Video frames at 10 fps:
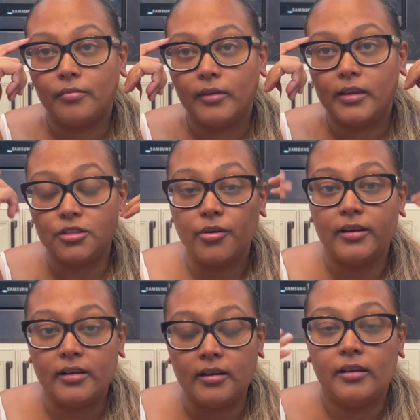is
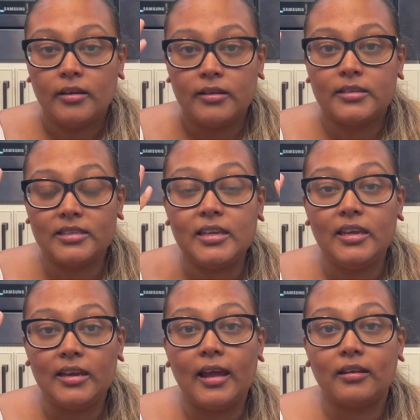going to
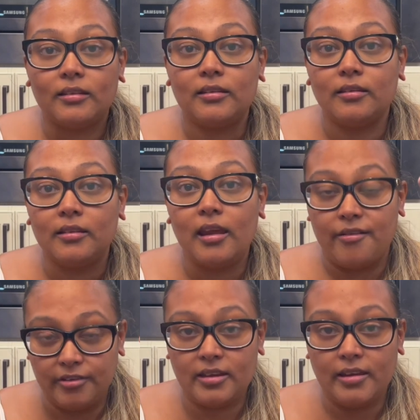see that
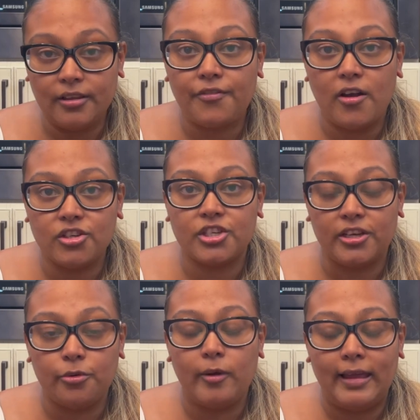everything is
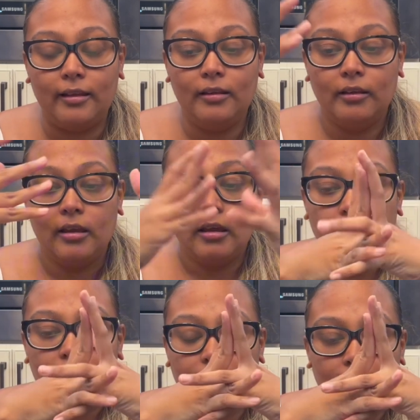functioning well.
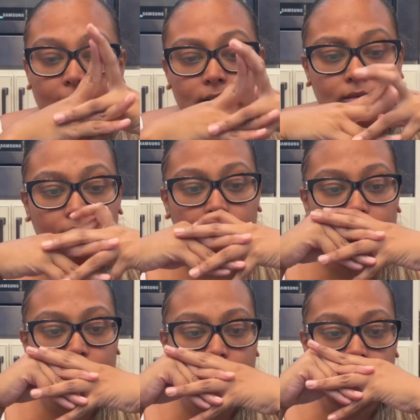The next thing
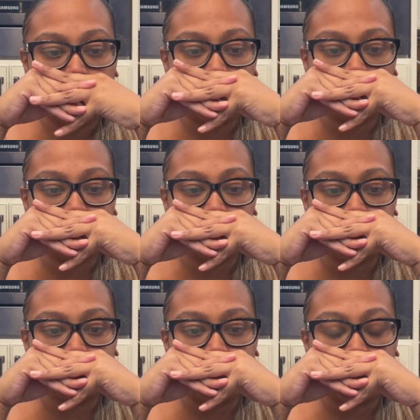I have is